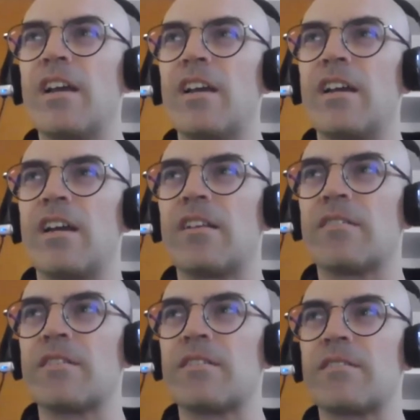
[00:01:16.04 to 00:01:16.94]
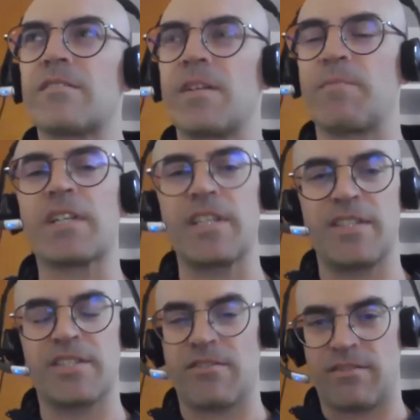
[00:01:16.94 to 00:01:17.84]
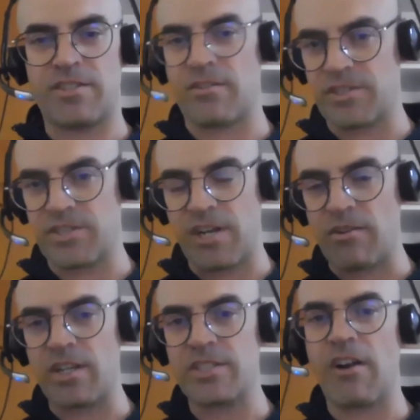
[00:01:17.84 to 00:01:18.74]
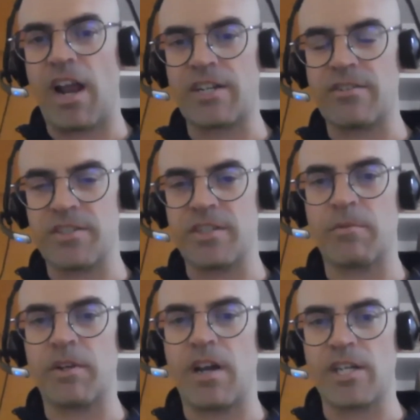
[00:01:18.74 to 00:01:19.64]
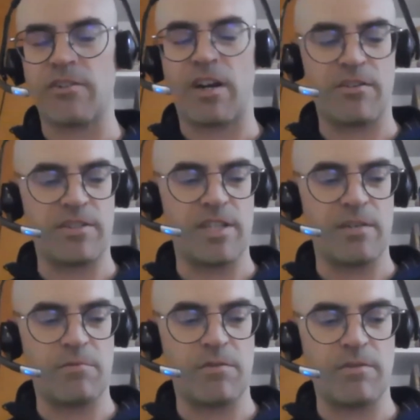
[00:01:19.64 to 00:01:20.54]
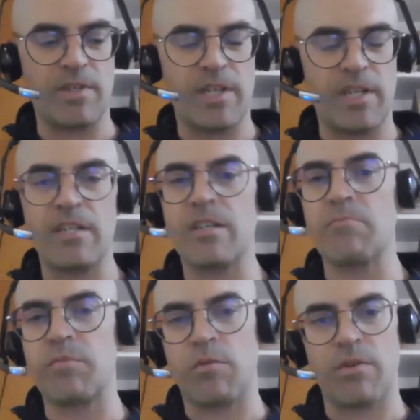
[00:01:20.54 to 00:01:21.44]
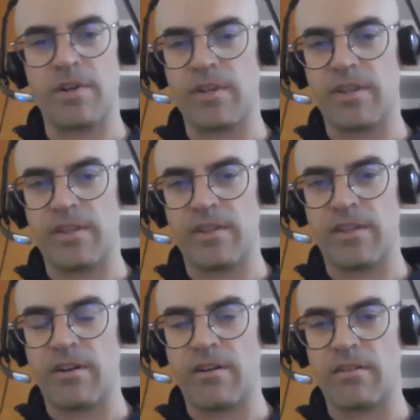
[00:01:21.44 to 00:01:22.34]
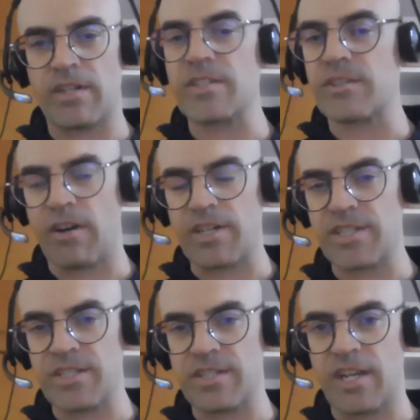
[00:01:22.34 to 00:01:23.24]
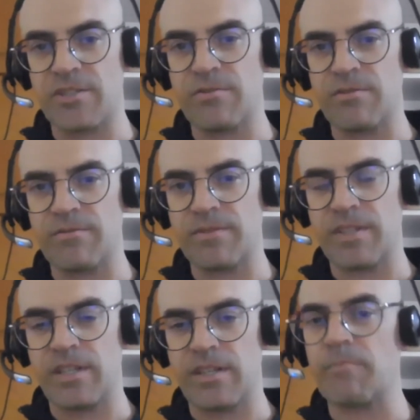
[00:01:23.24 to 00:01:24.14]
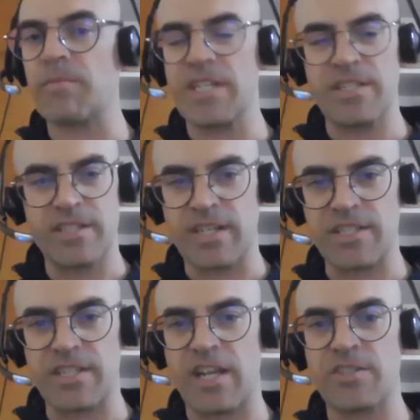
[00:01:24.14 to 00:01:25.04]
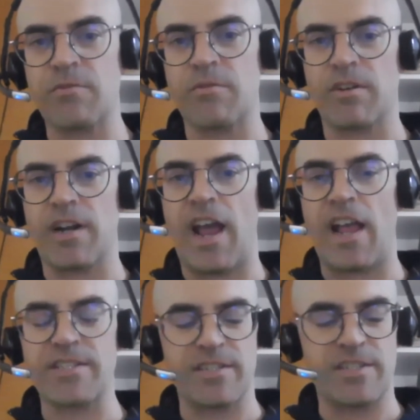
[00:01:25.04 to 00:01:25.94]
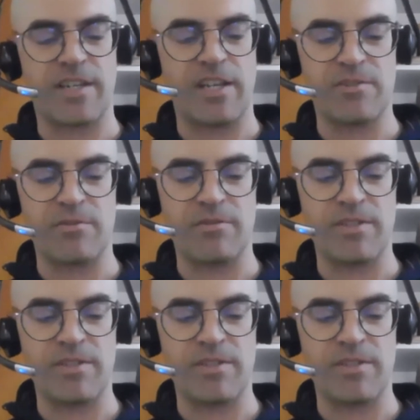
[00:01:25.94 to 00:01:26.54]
And typically, these are general contractors, subcontractors that will import their construction schedule, a P6 schedule or an ASTA schedule,